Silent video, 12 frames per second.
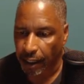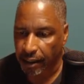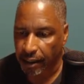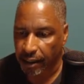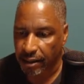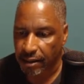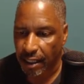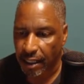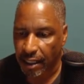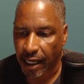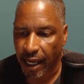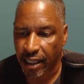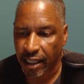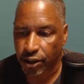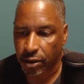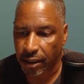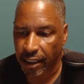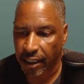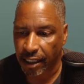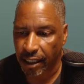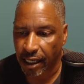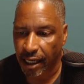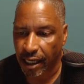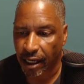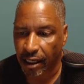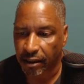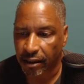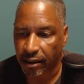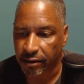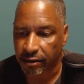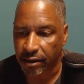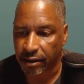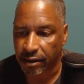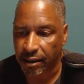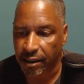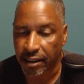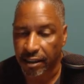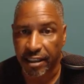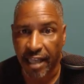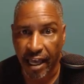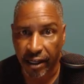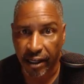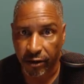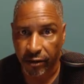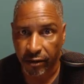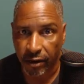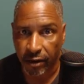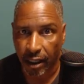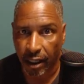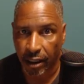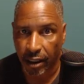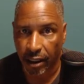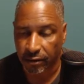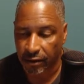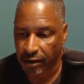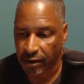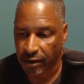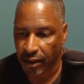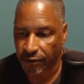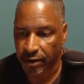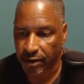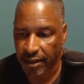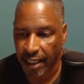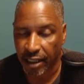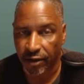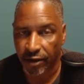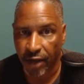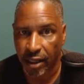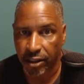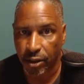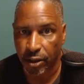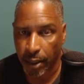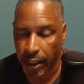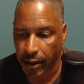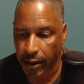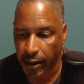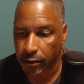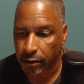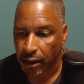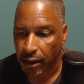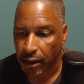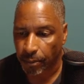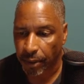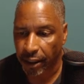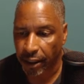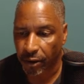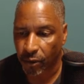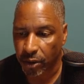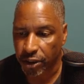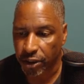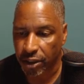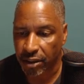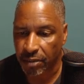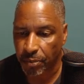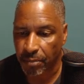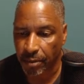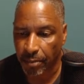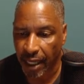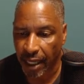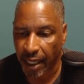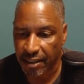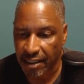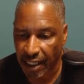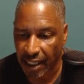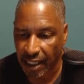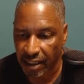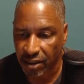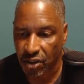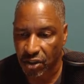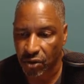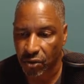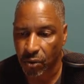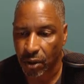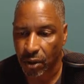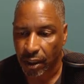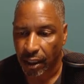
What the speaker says: it is actually the data of a data value pair which is being passed into